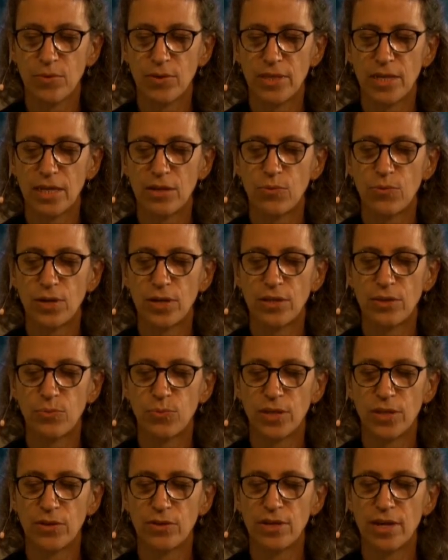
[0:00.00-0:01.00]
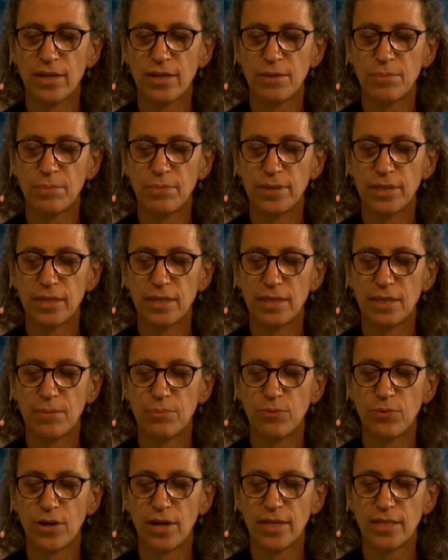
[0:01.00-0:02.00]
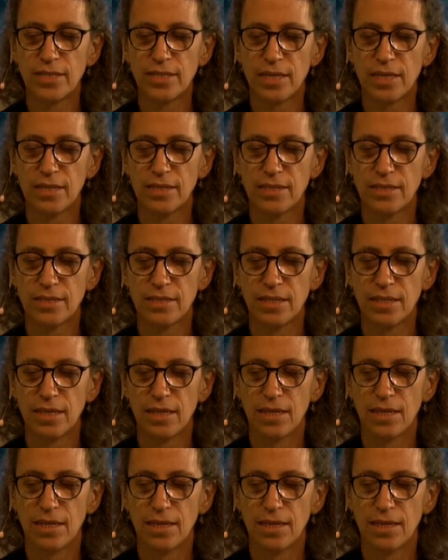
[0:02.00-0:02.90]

when they're not completely processed,